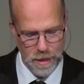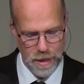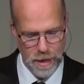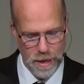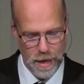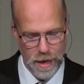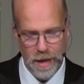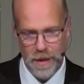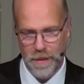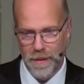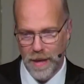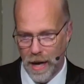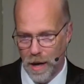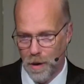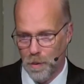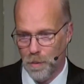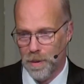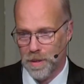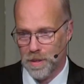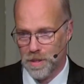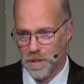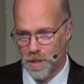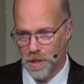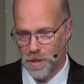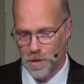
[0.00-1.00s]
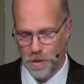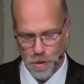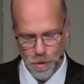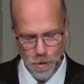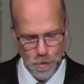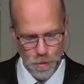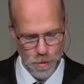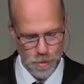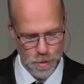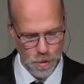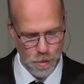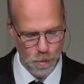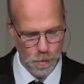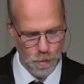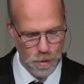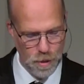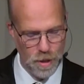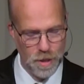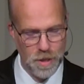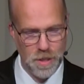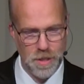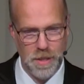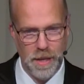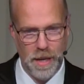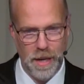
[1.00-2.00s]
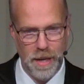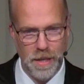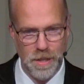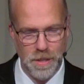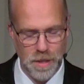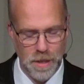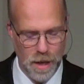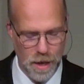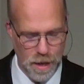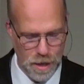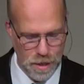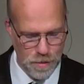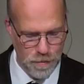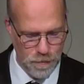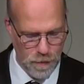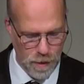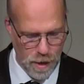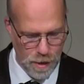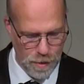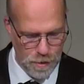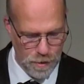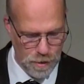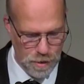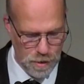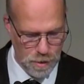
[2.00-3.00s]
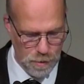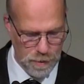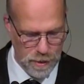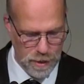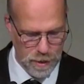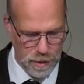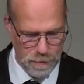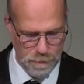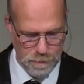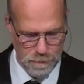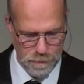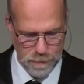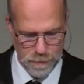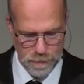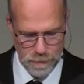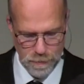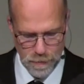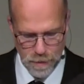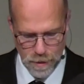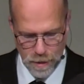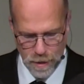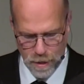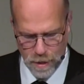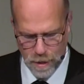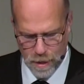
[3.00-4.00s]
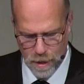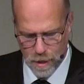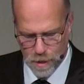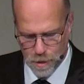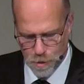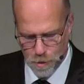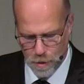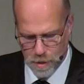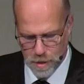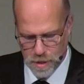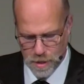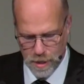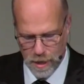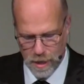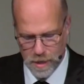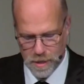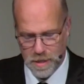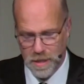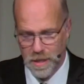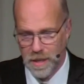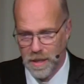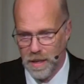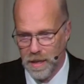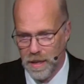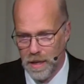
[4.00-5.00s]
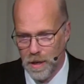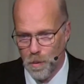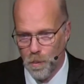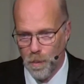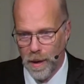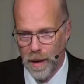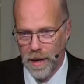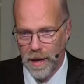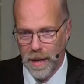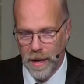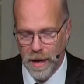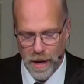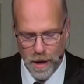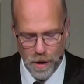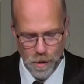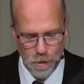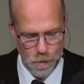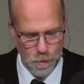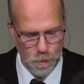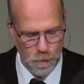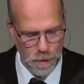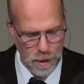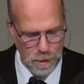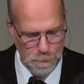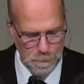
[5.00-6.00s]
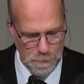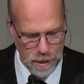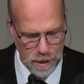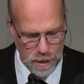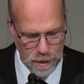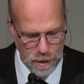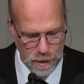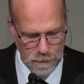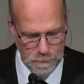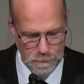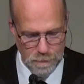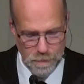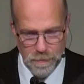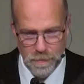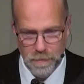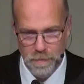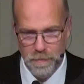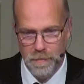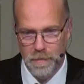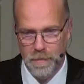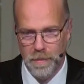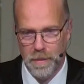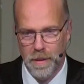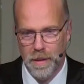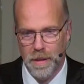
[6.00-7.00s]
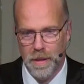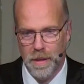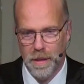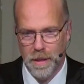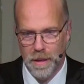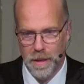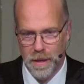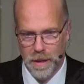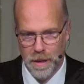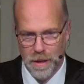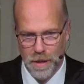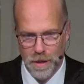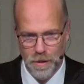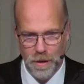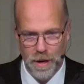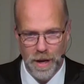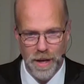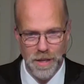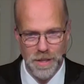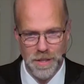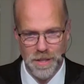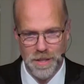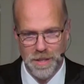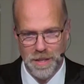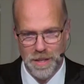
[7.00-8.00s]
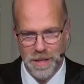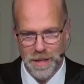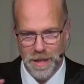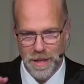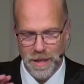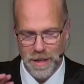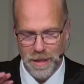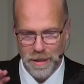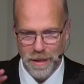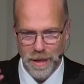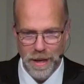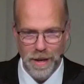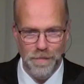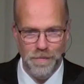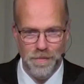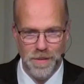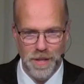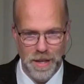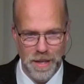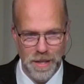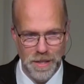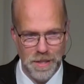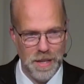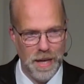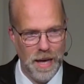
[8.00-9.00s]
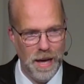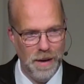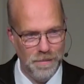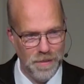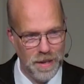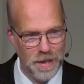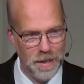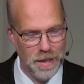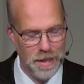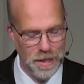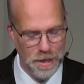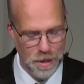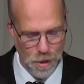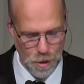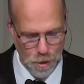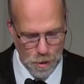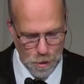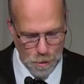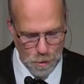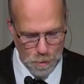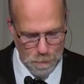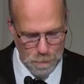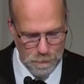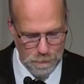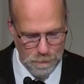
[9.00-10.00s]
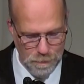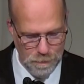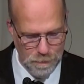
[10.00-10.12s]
and that was to do the works that he saw his father doing. So it says, he went out weeping. Christ left his heavenly home